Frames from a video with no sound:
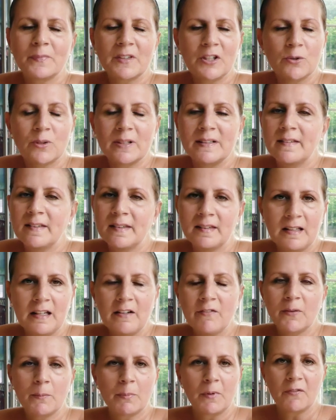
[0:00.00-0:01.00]
you can
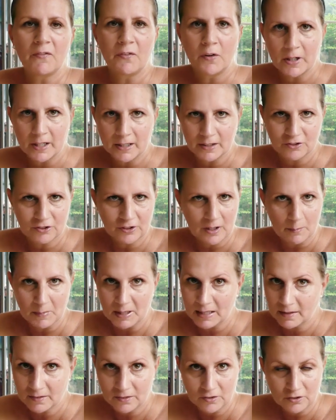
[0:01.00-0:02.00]
see from the footage, I
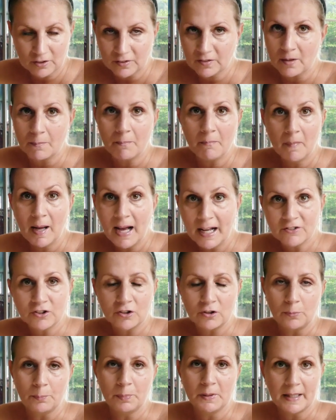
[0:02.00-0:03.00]
mean, it's just a
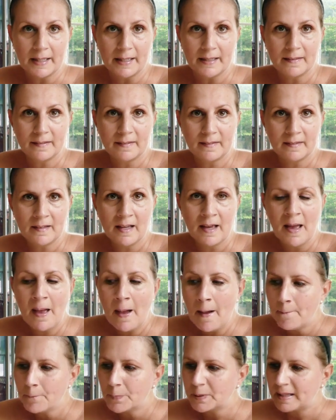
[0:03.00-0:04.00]
magical place.
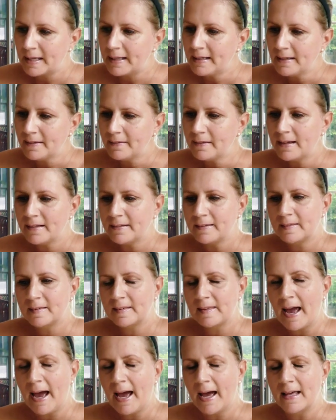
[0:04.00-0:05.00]
But then as I
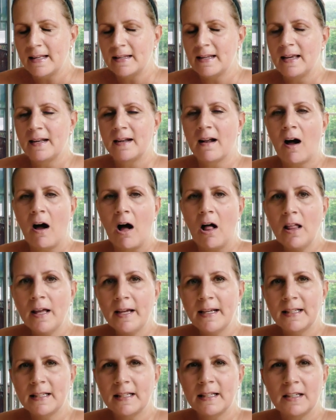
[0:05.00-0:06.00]
sat and all
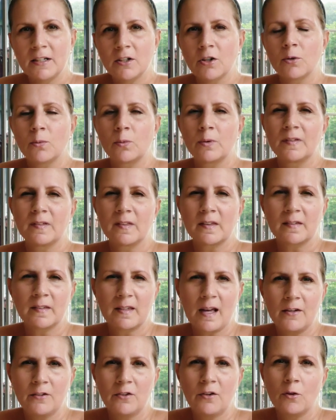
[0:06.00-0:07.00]
I could hear was the
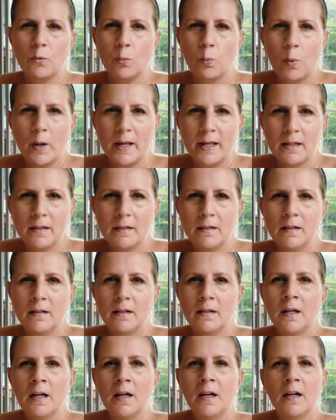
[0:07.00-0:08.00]
sound of the wind
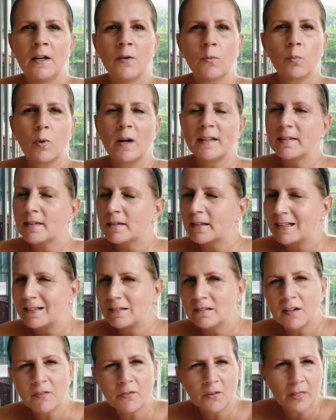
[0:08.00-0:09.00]

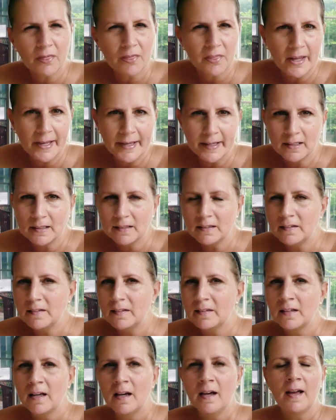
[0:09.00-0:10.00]
rustling different
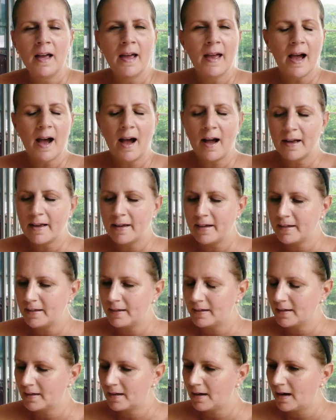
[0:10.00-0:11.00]
things,
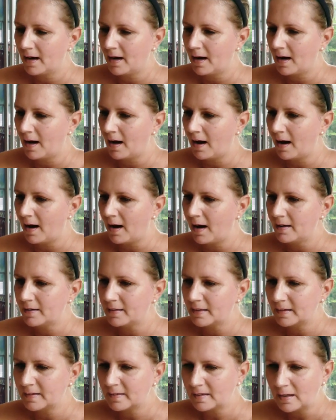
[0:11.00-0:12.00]

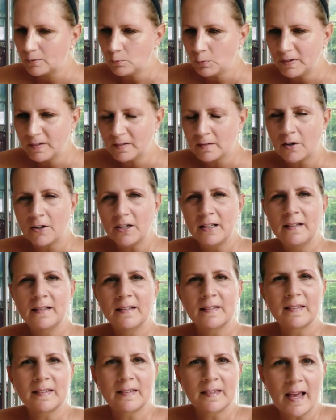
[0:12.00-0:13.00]
the sun was starting to
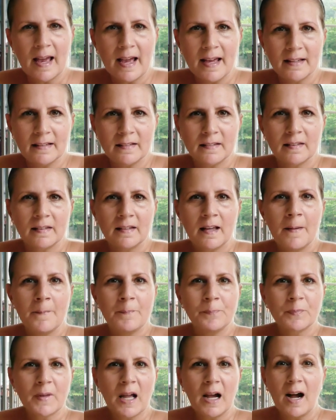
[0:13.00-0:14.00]
set.
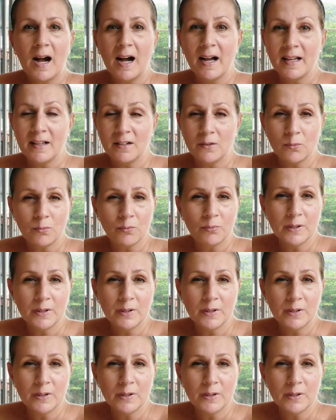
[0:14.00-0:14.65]
I